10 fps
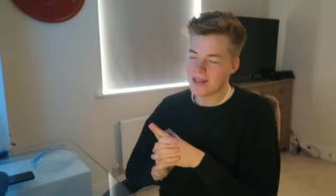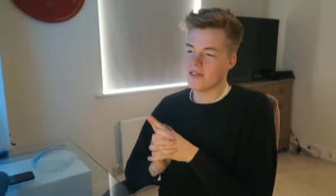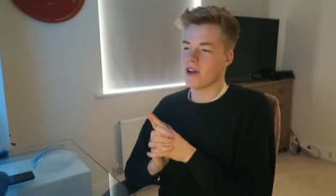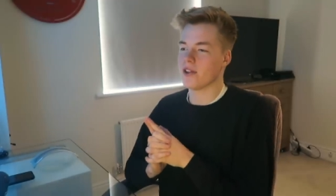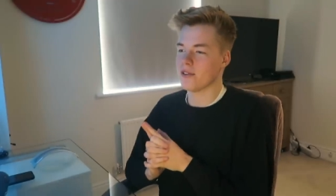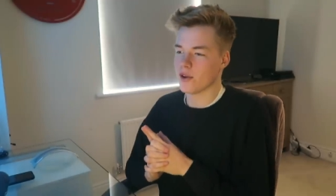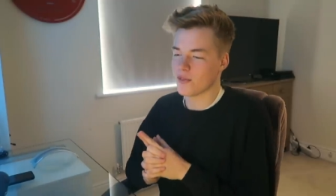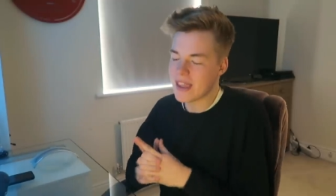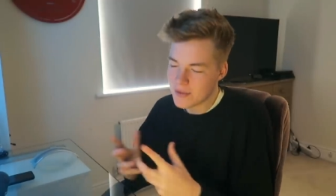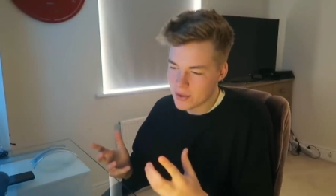Let's start this
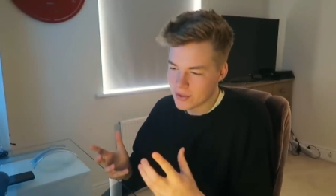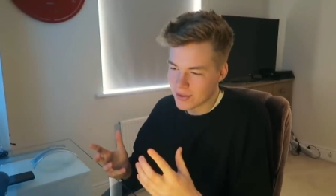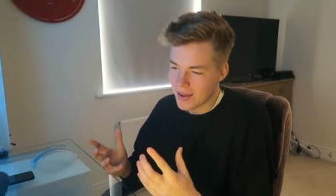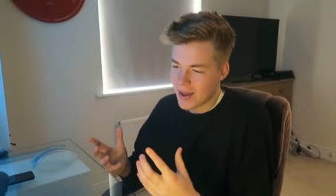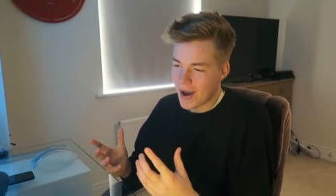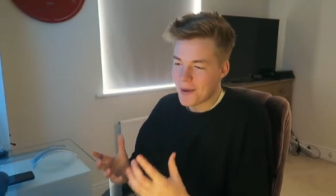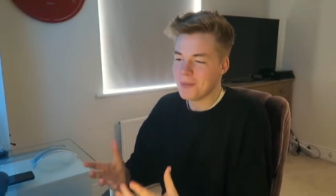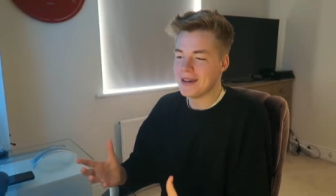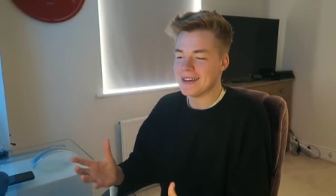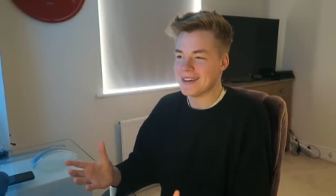off. Give us a
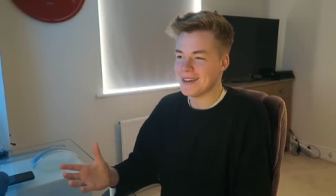winner.